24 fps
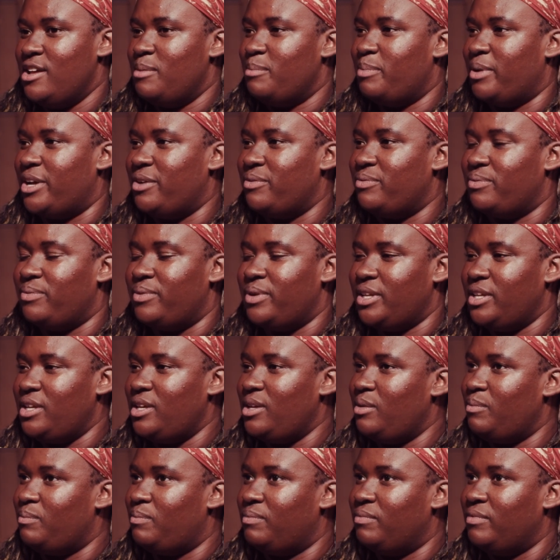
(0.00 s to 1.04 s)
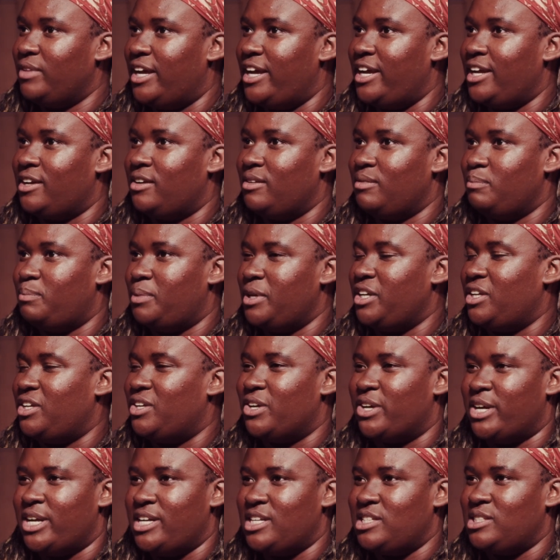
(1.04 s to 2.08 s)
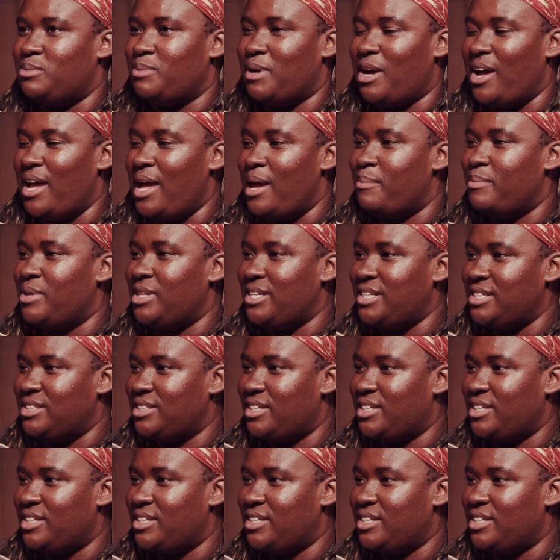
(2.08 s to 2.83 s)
but I've really, like, been curious about Emily's